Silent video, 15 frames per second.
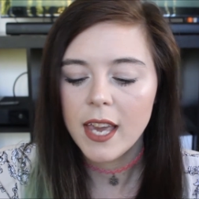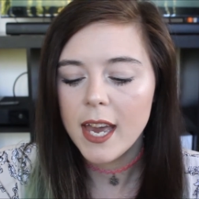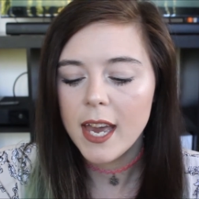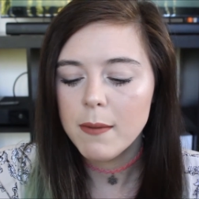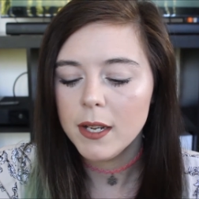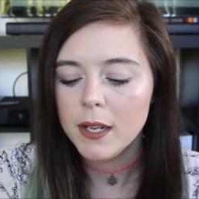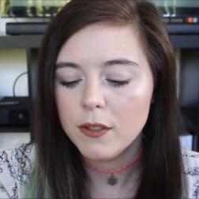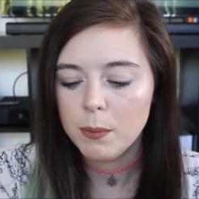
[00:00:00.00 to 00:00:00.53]

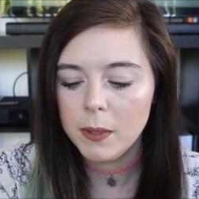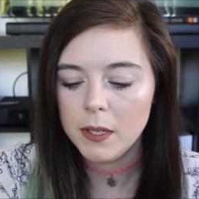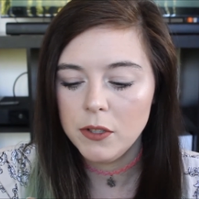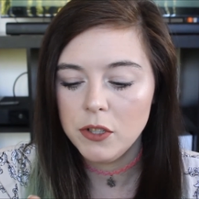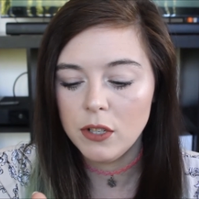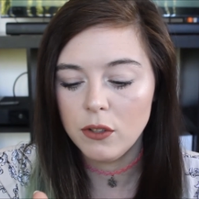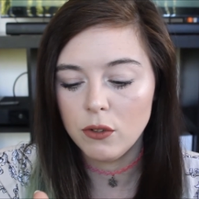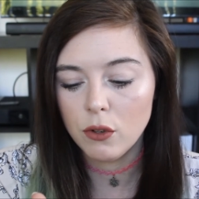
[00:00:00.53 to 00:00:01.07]
Kmart
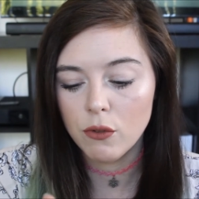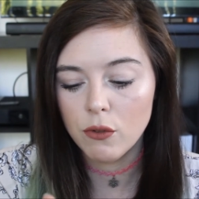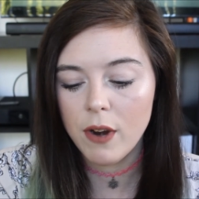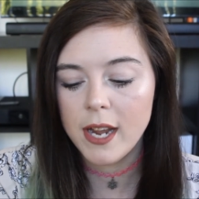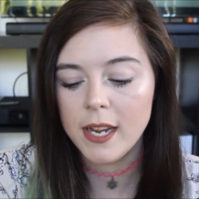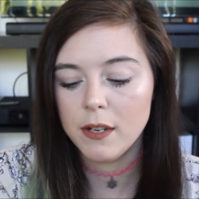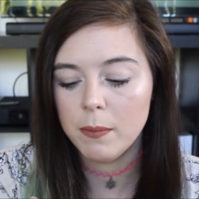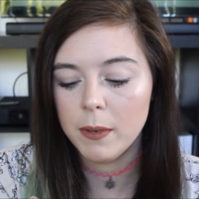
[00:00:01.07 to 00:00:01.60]
sponge is
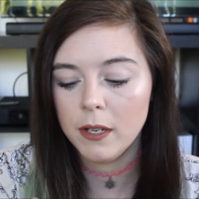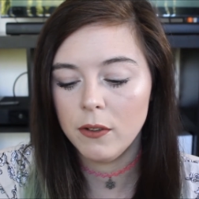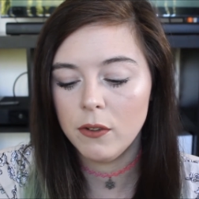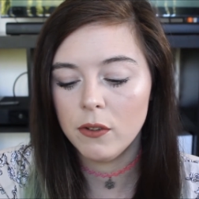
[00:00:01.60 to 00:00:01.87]
great, but it